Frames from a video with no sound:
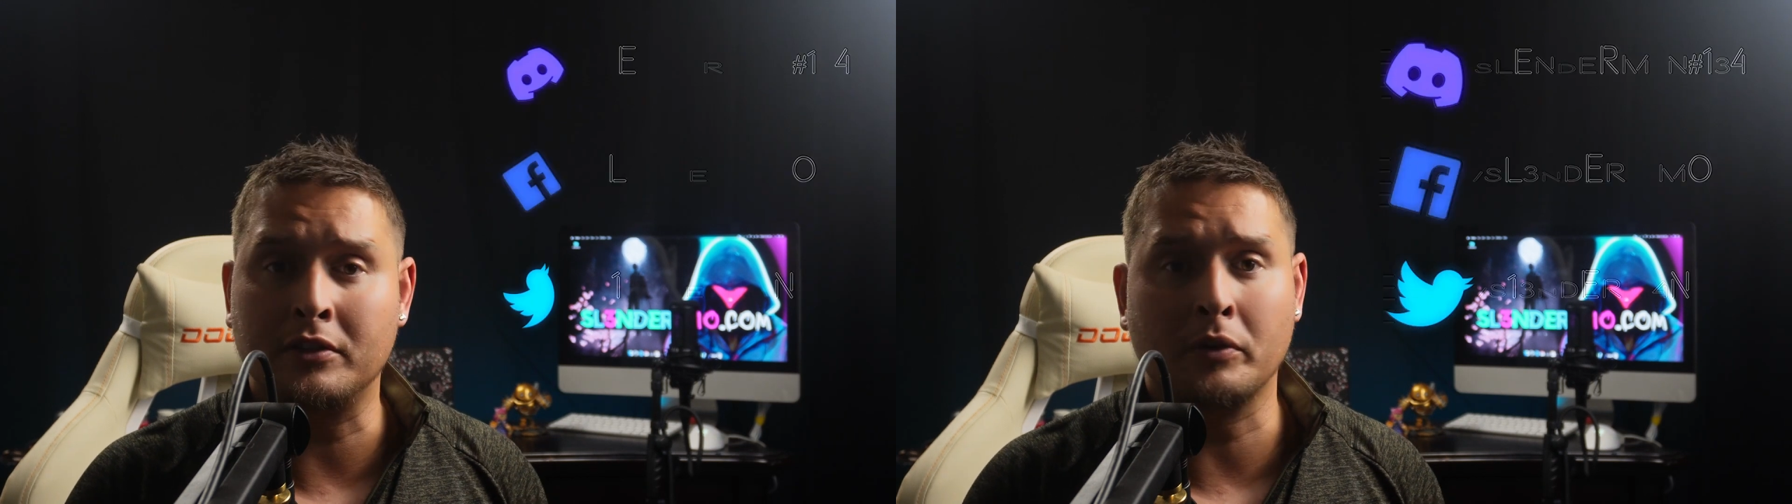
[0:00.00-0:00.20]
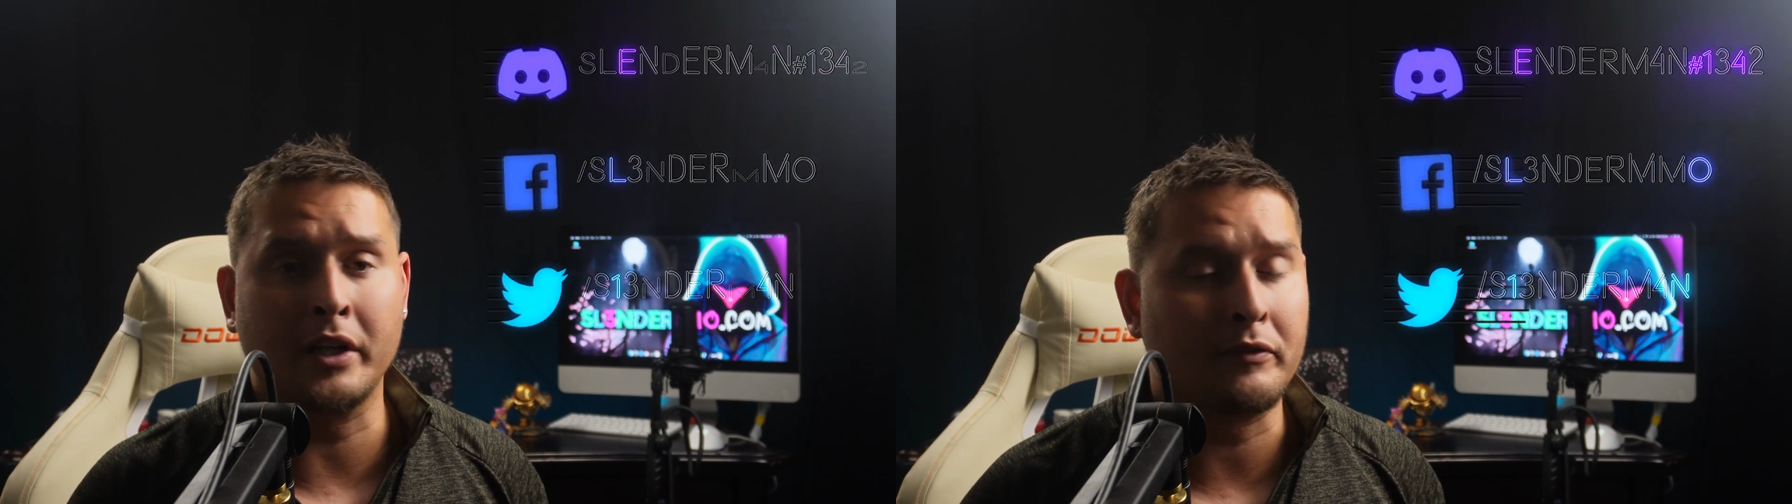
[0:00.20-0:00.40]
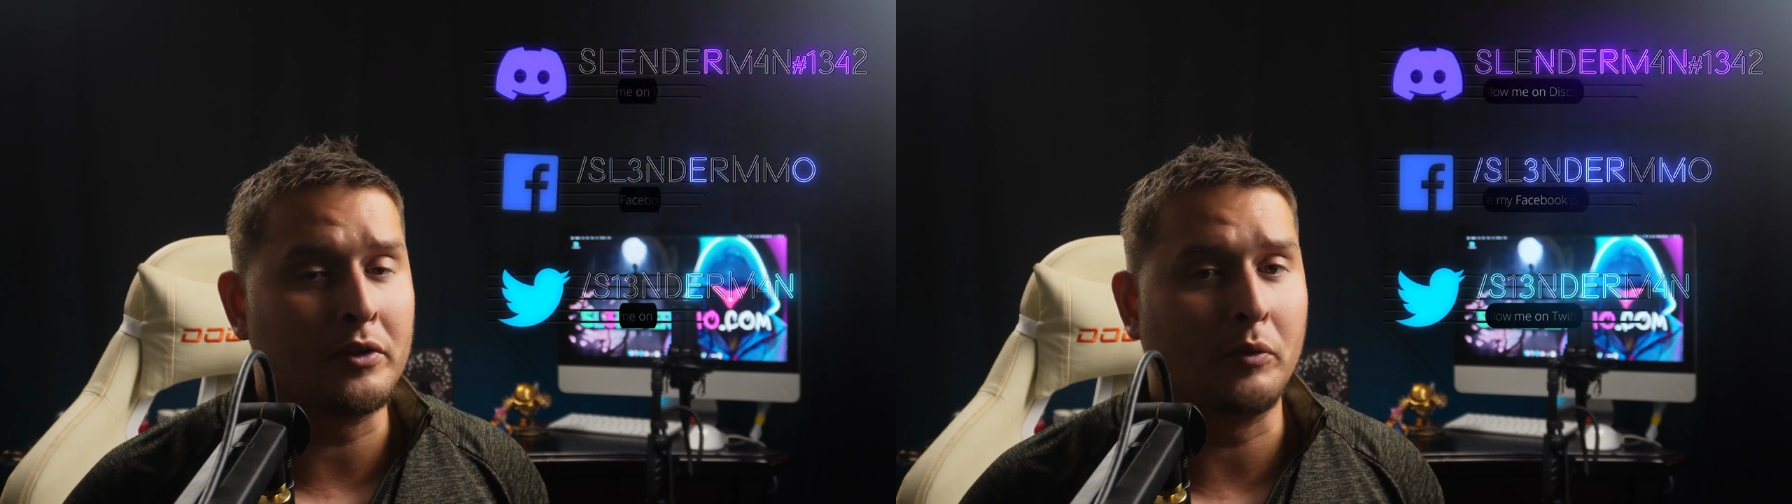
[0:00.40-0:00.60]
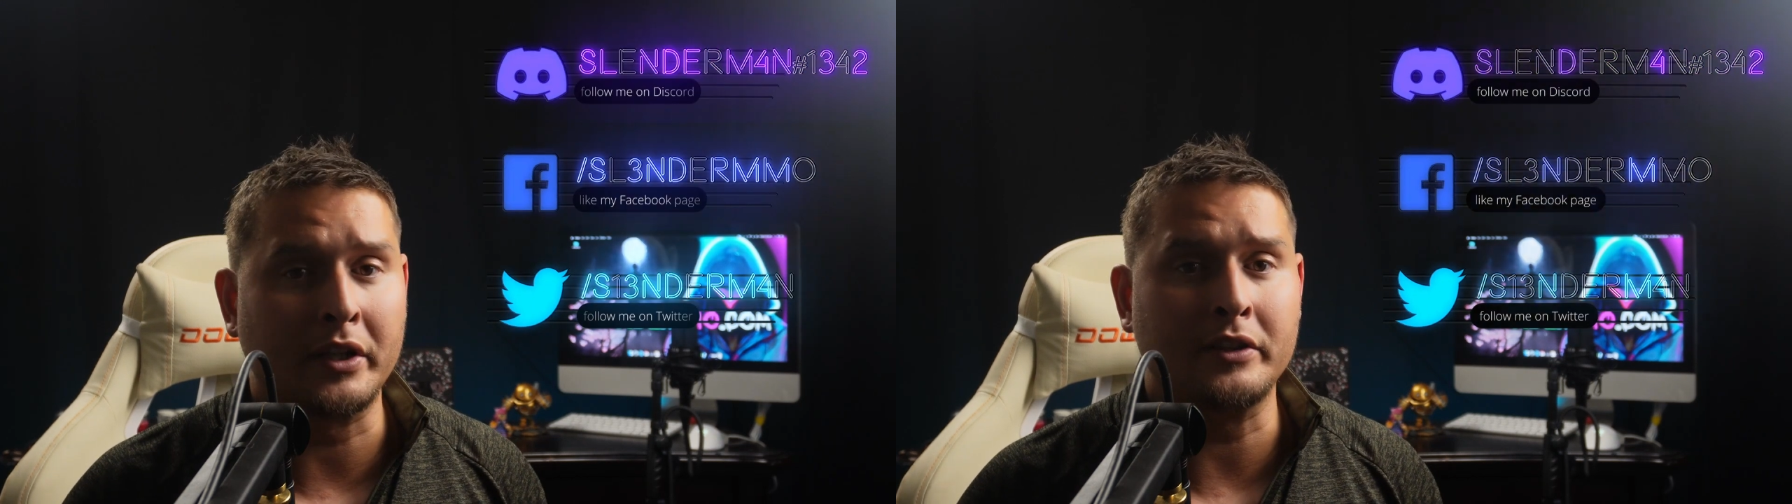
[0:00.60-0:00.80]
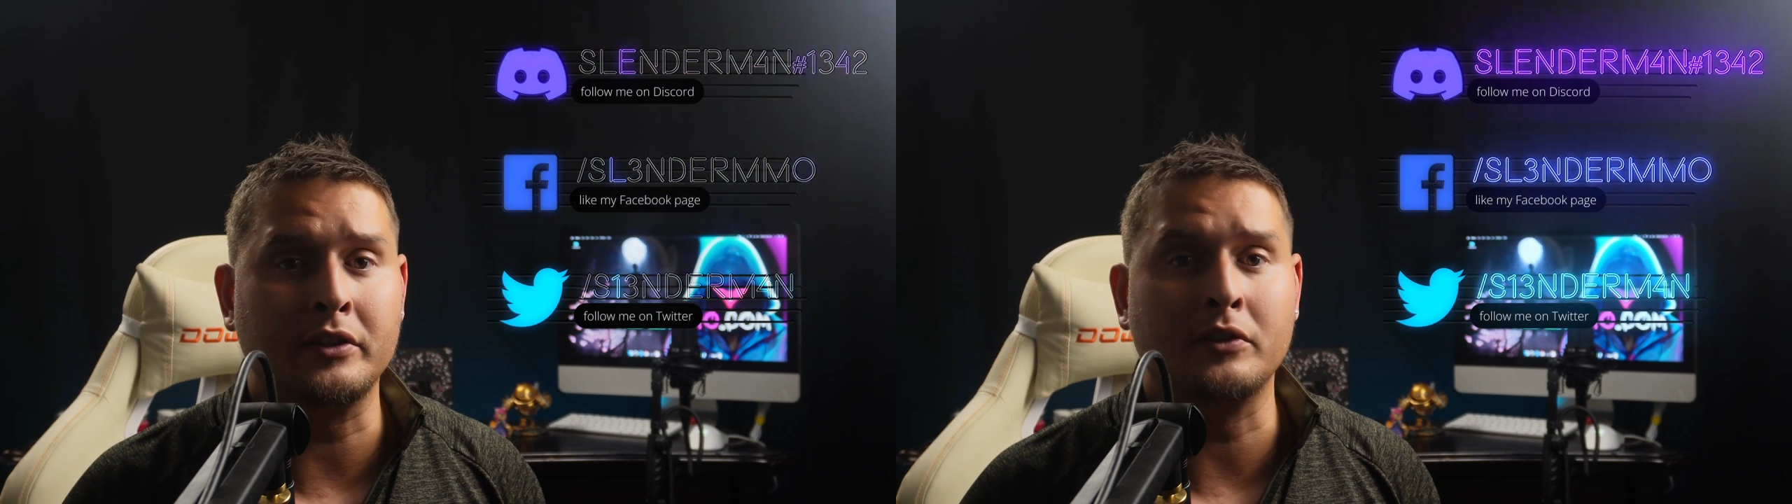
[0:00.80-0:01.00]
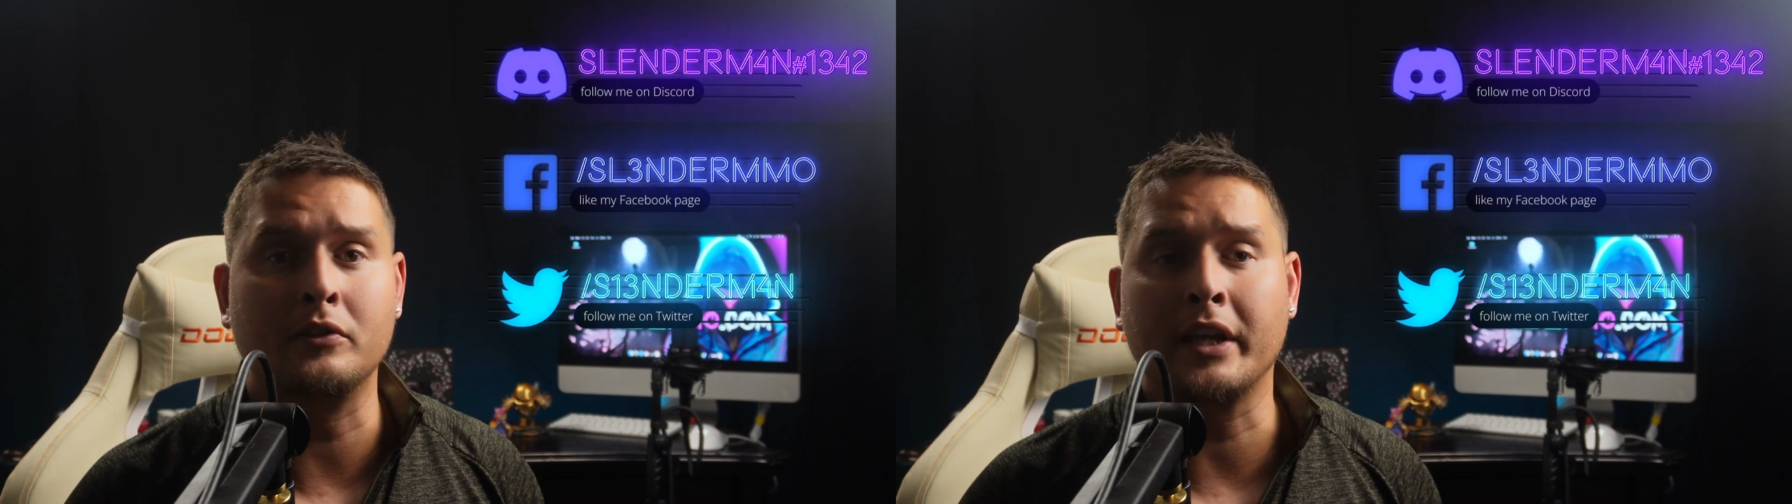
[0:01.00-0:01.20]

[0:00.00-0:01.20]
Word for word: do whatever you wanna do,